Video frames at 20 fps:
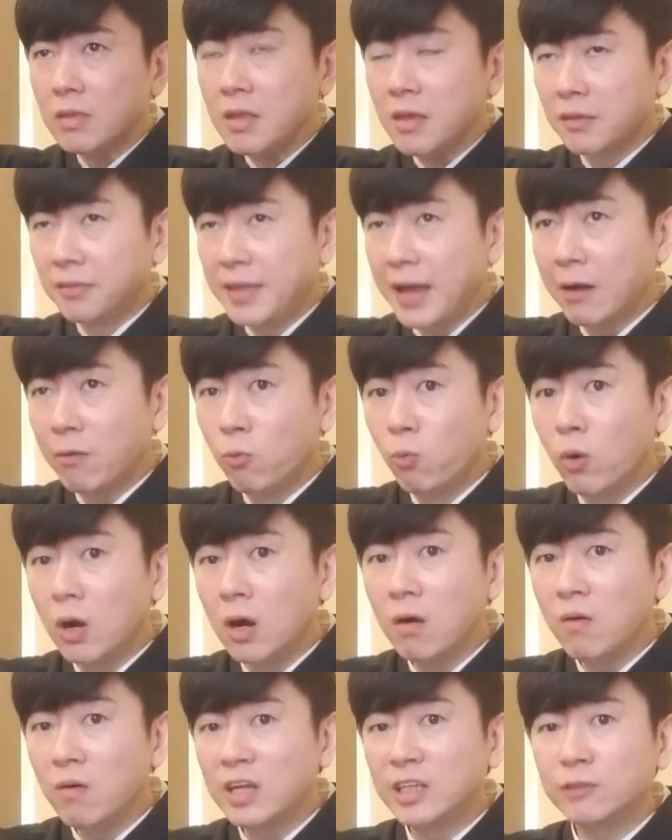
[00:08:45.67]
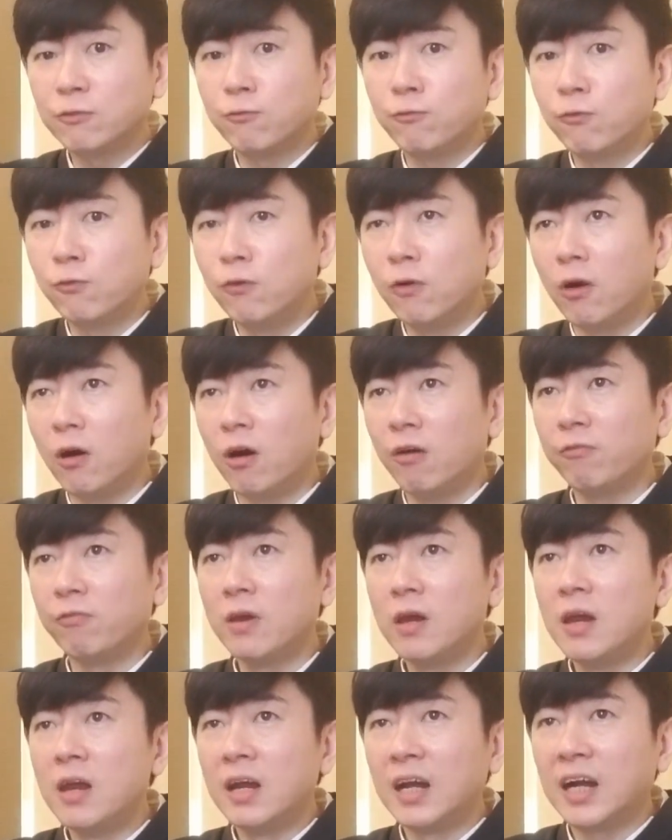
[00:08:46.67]
That world is full of
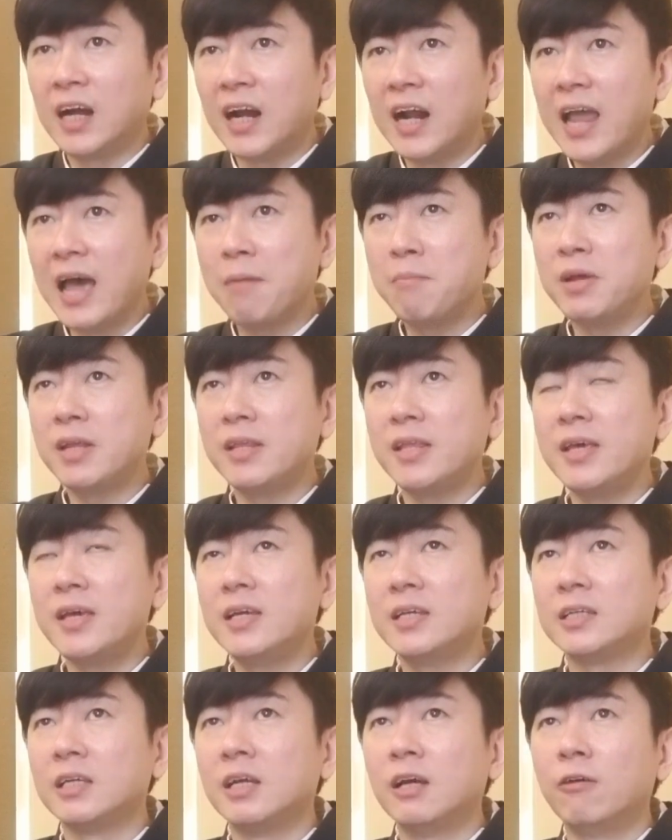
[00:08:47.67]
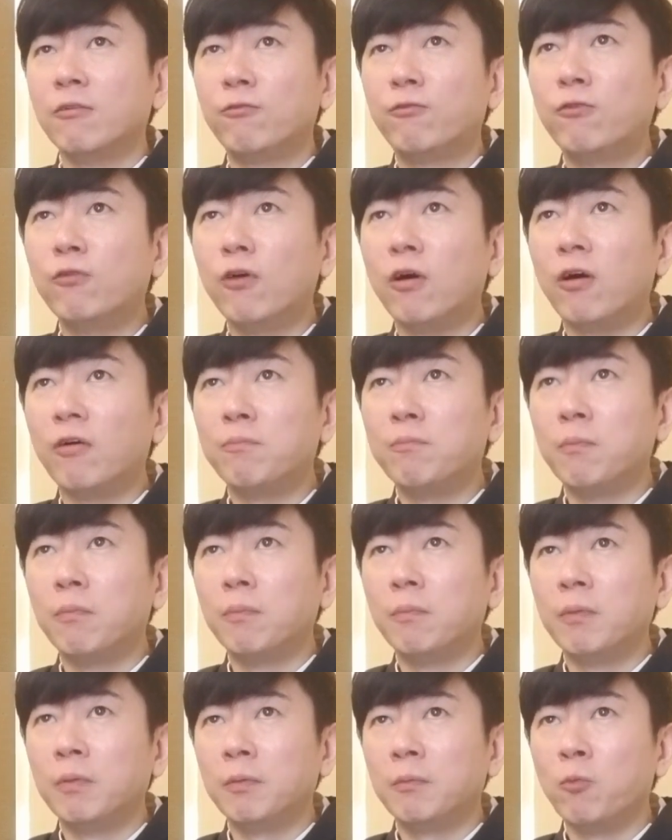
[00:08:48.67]
calamities, full of
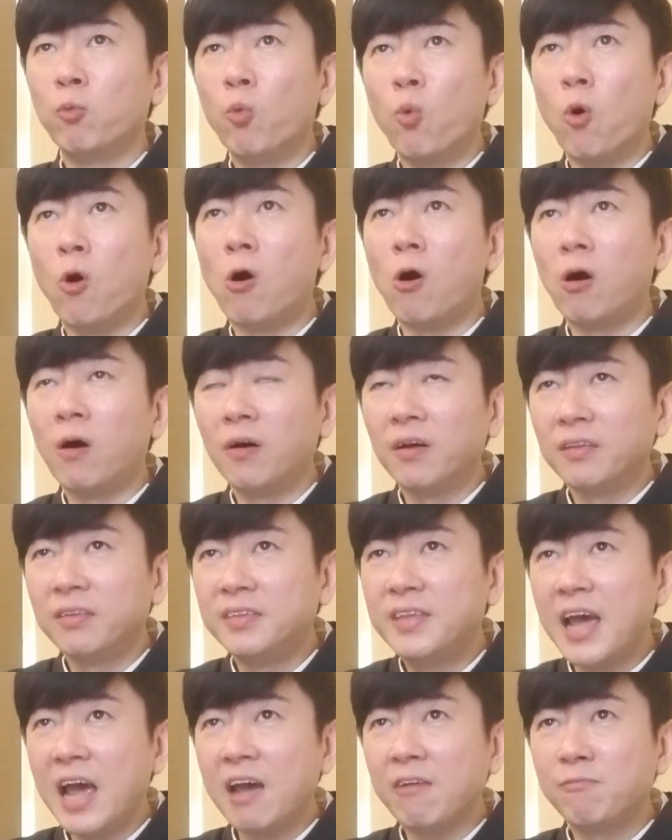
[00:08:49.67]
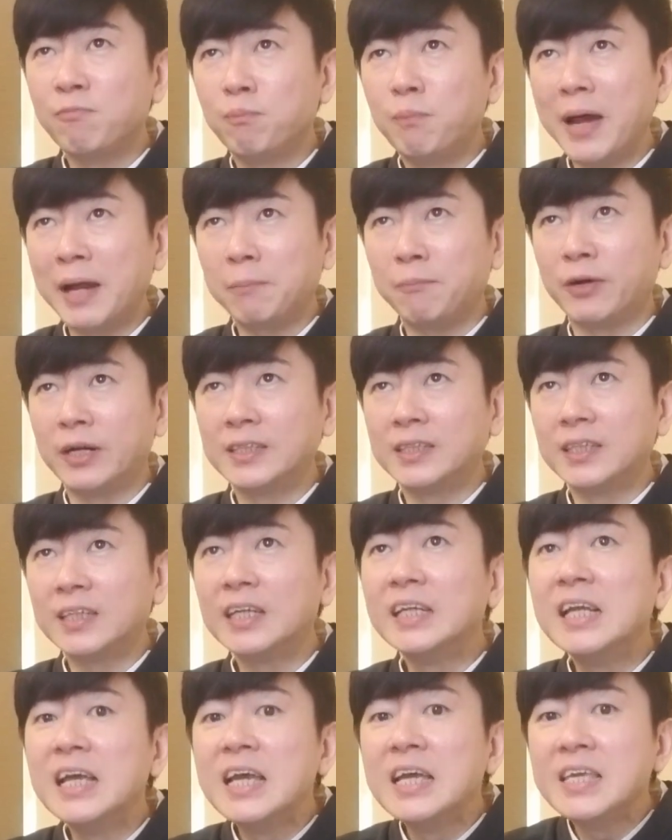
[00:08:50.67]
war, death, bad
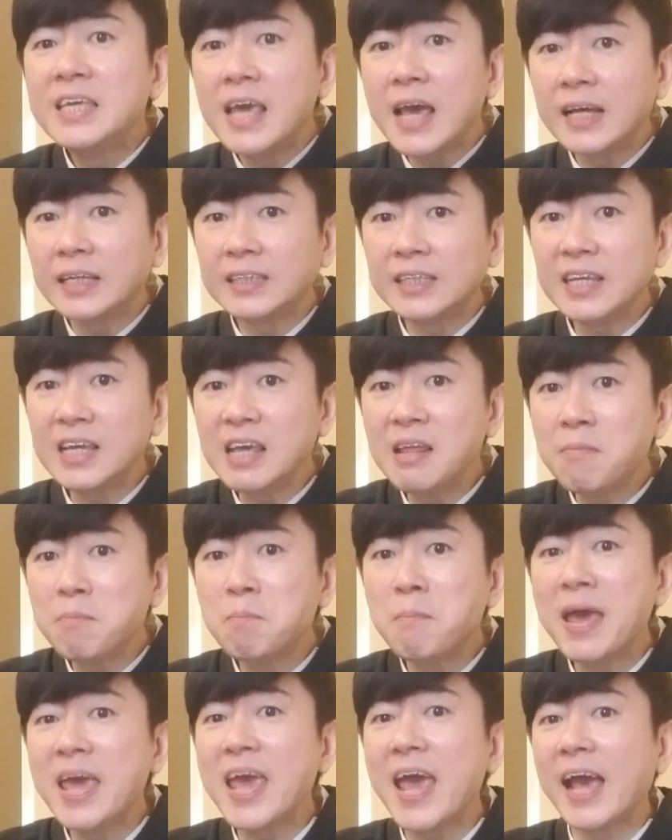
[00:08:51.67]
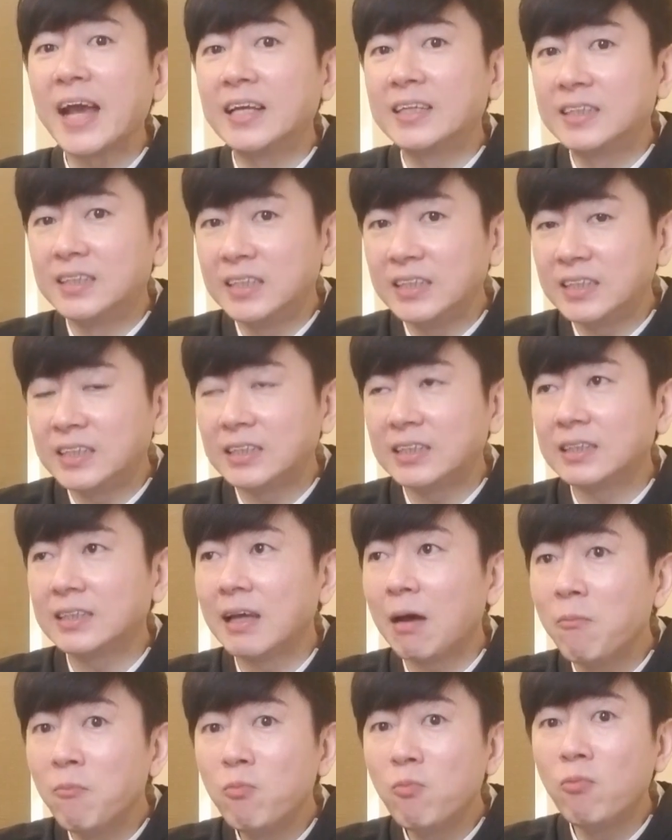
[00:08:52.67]
president. Yes, it may exist
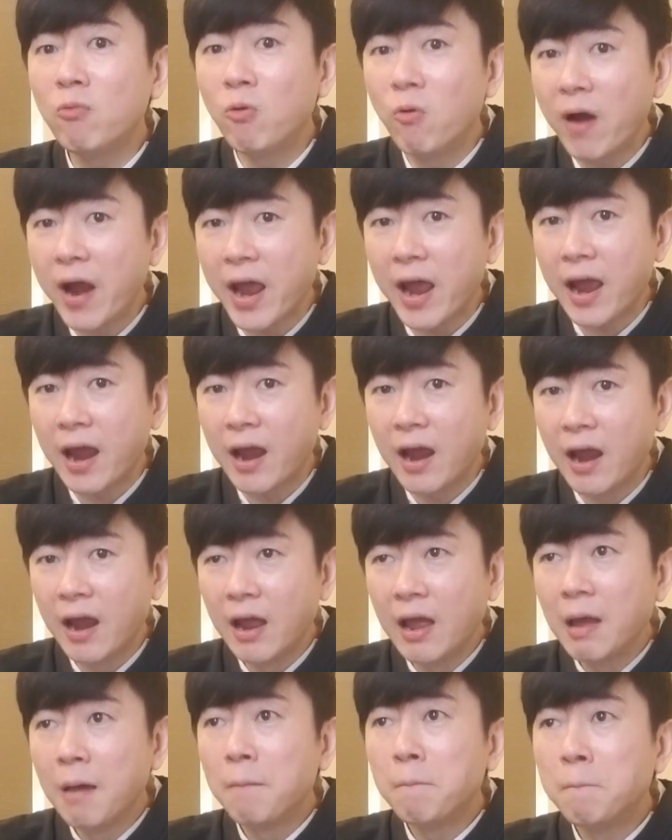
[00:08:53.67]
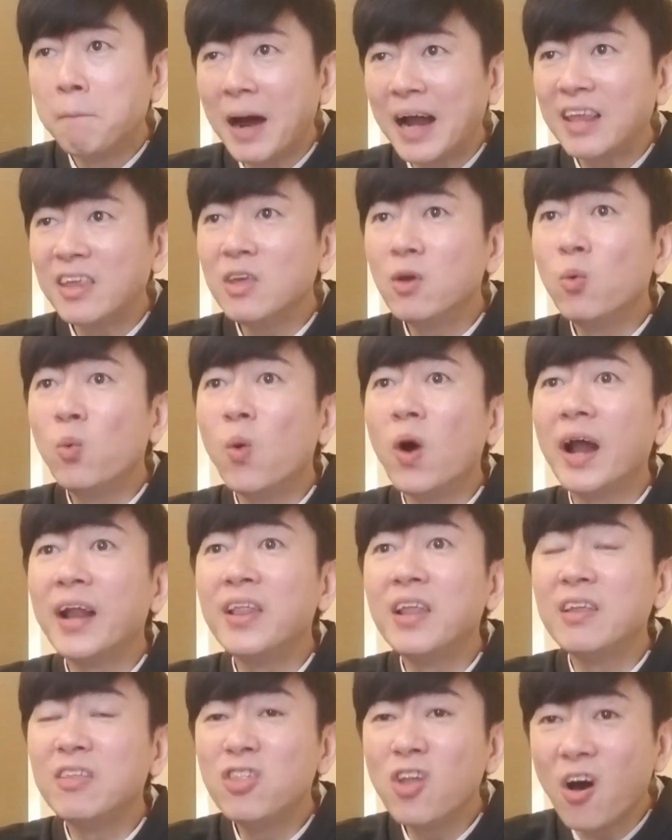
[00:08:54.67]
somewhere, but you
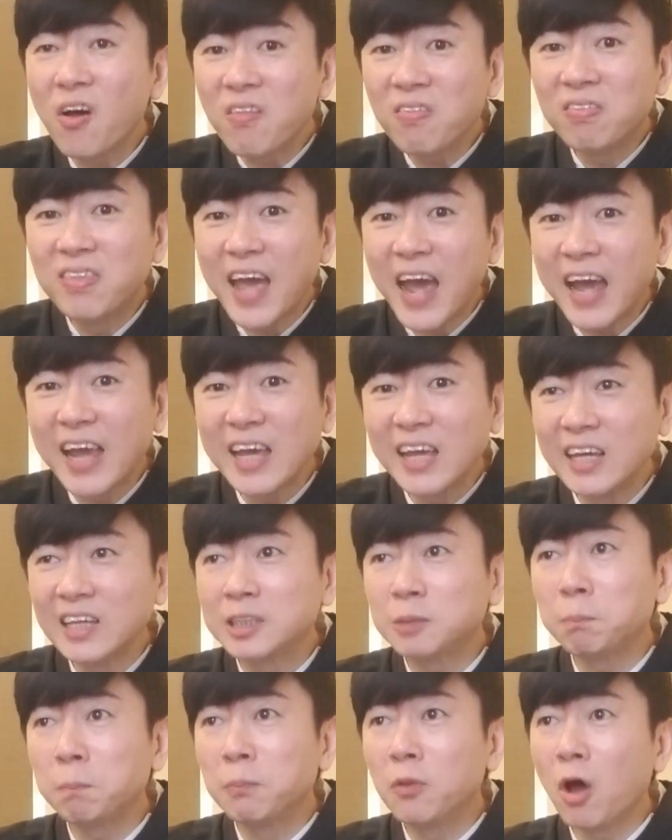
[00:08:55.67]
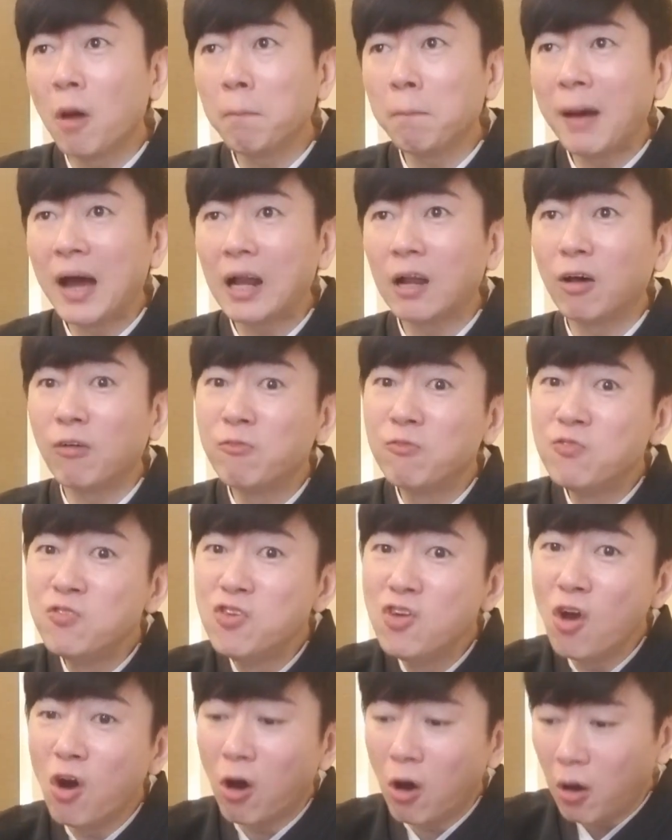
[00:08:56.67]
are not there. It is not part of
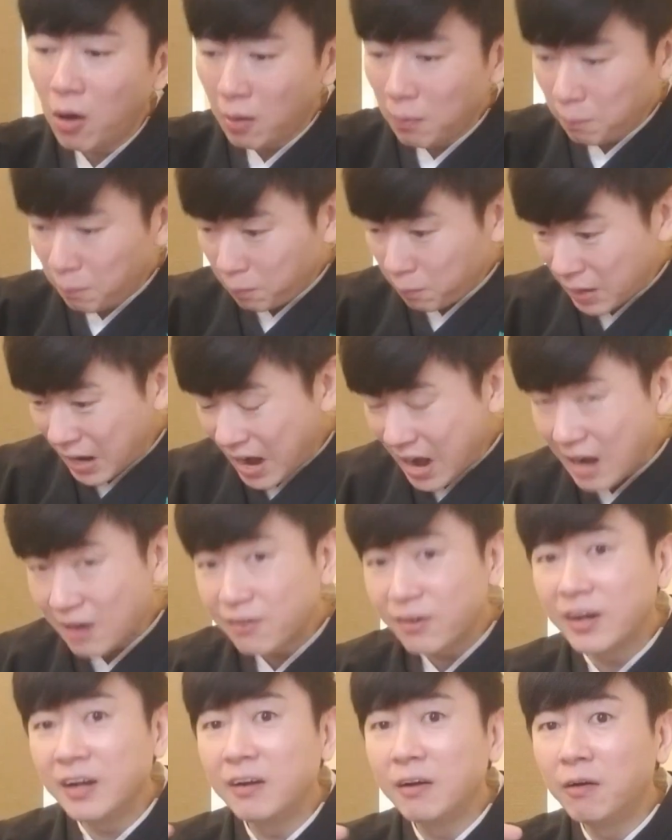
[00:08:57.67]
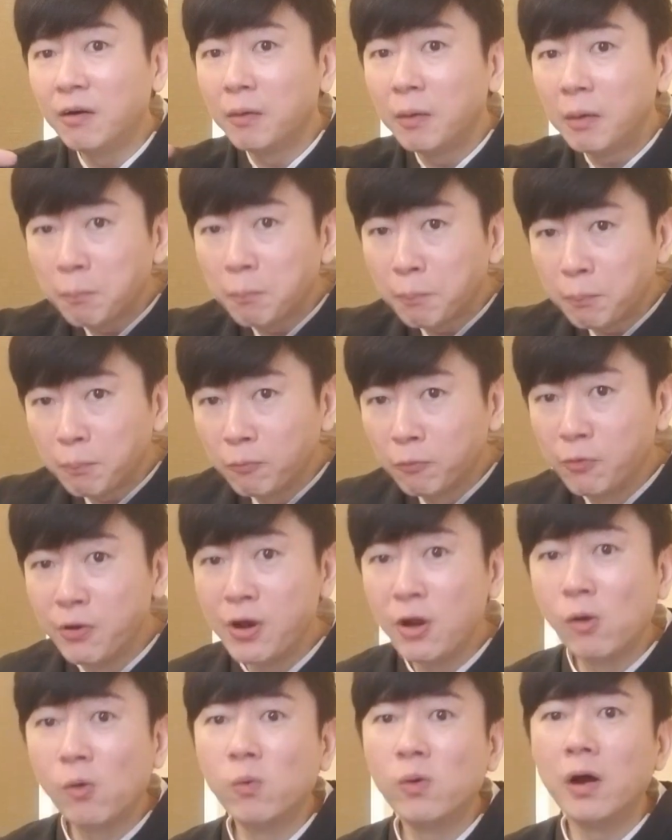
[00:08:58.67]
your current
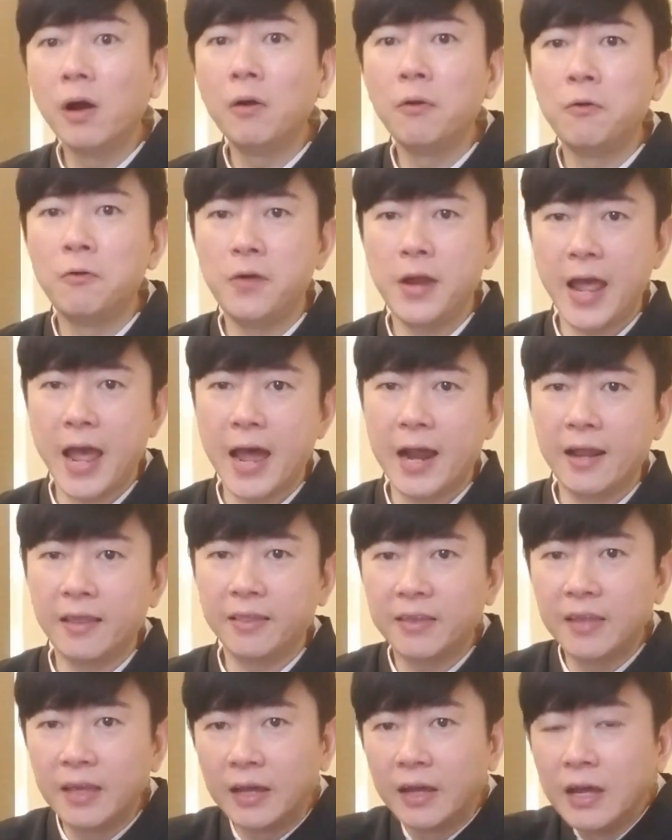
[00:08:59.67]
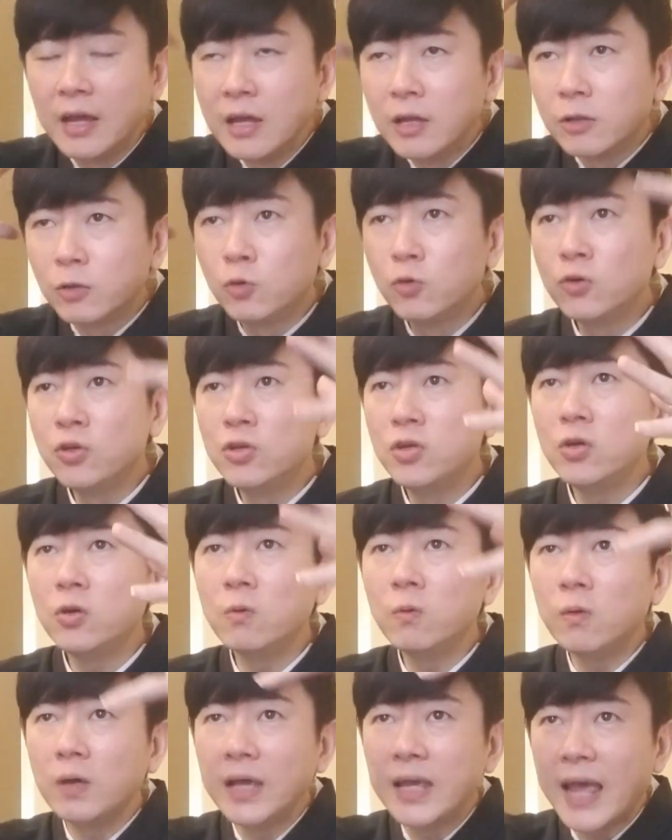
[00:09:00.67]
real world reality. To
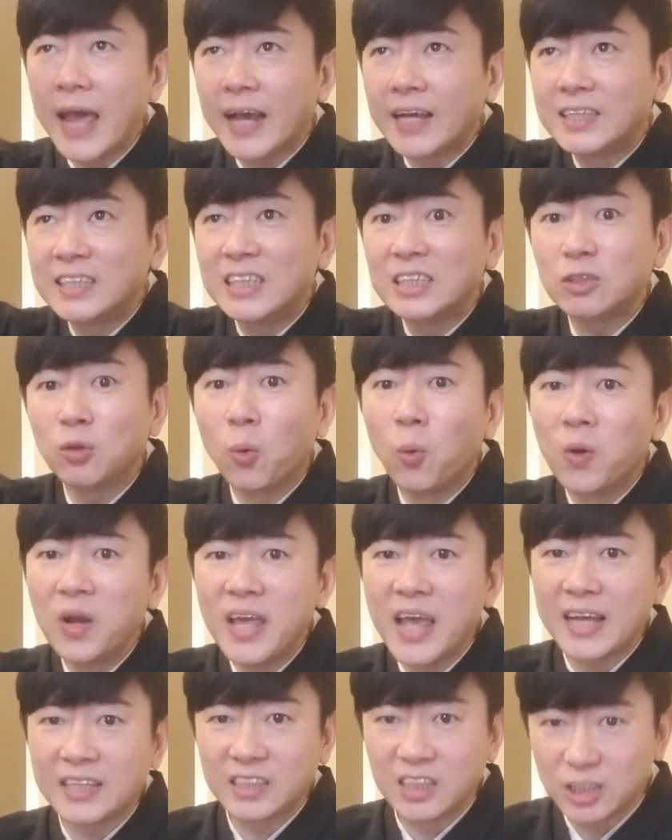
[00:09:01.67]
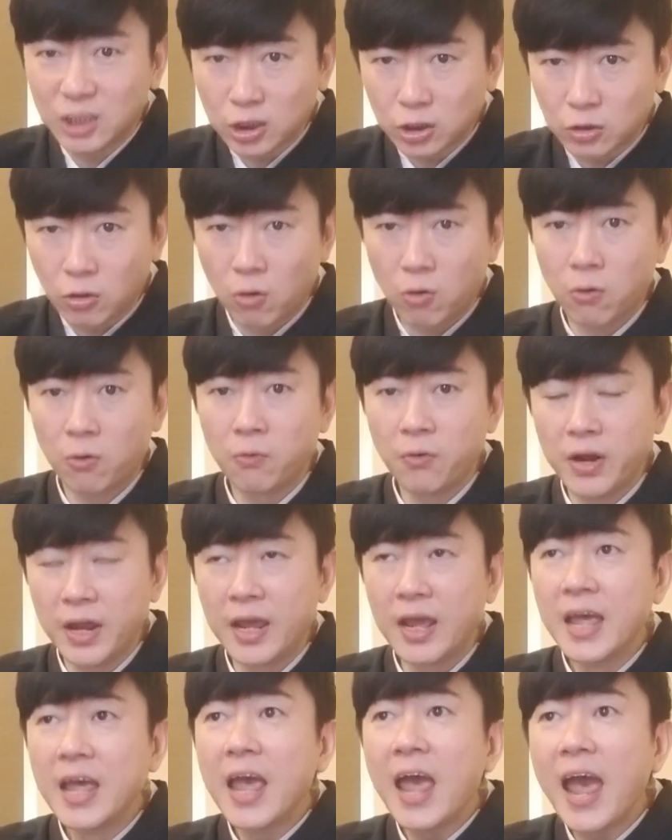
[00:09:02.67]
you, it exists only as a
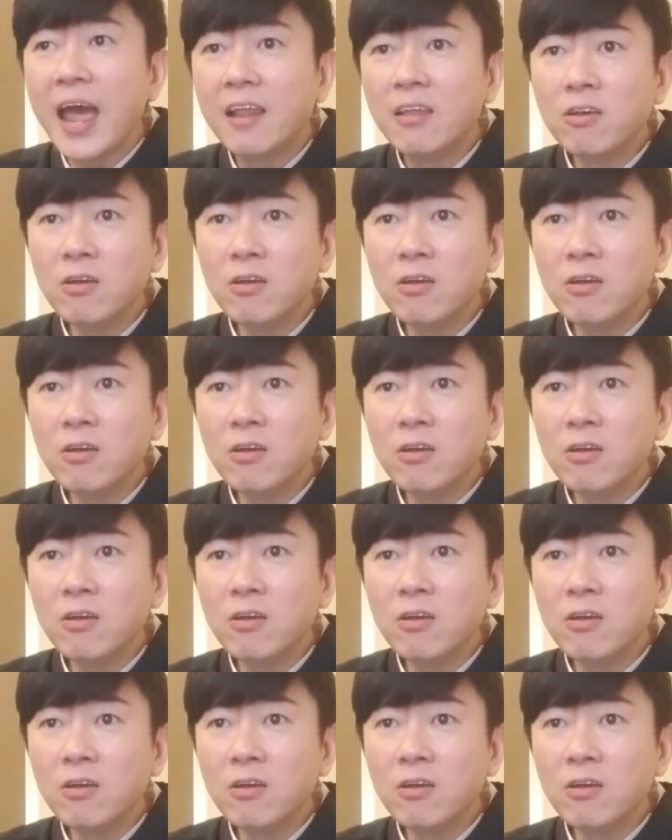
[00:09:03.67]
story. And